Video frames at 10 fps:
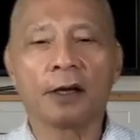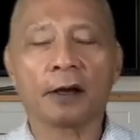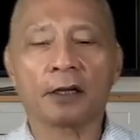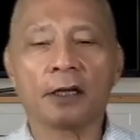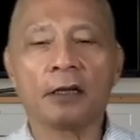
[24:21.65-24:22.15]

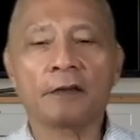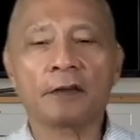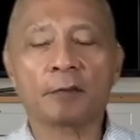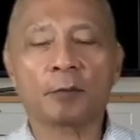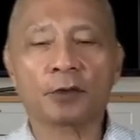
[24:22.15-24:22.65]
or
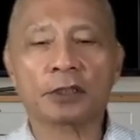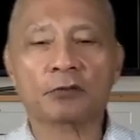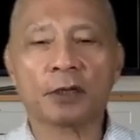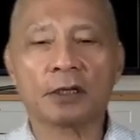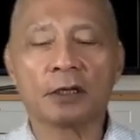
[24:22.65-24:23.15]
even if
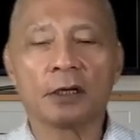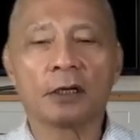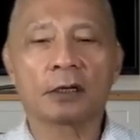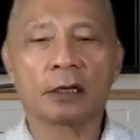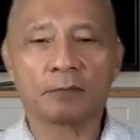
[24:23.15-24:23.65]
mortgage rate
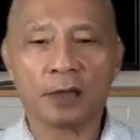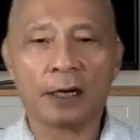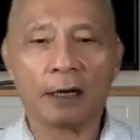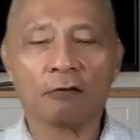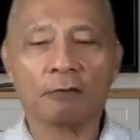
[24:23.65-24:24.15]
come
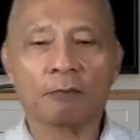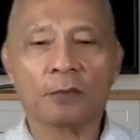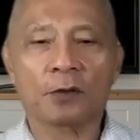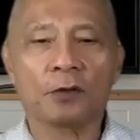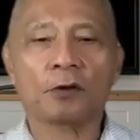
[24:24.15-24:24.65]
down,
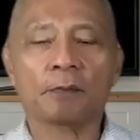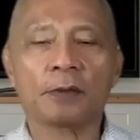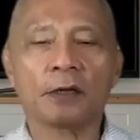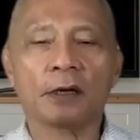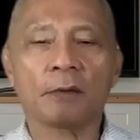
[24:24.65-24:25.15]
you
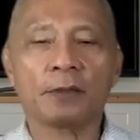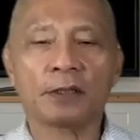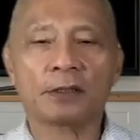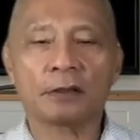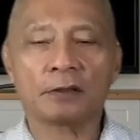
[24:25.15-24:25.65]
could be uh,
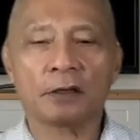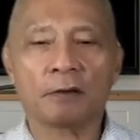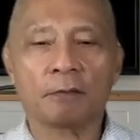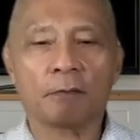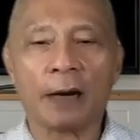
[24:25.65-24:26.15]
people
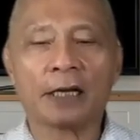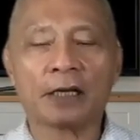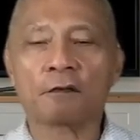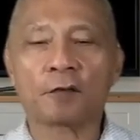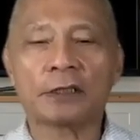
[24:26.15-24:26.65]
the
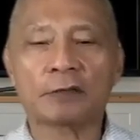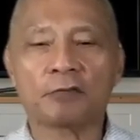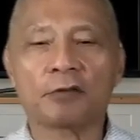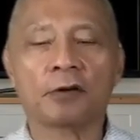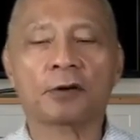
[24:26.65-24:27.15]
buying frenzy
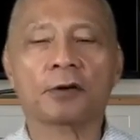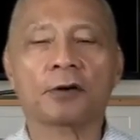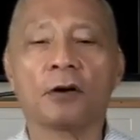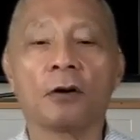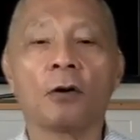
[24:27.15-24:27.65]
will
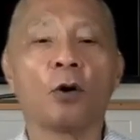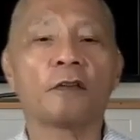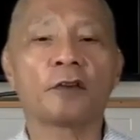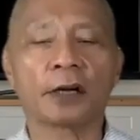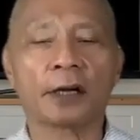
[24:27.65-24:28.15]
occur all
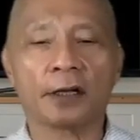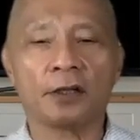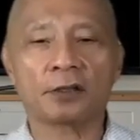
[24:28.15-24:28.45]
over again.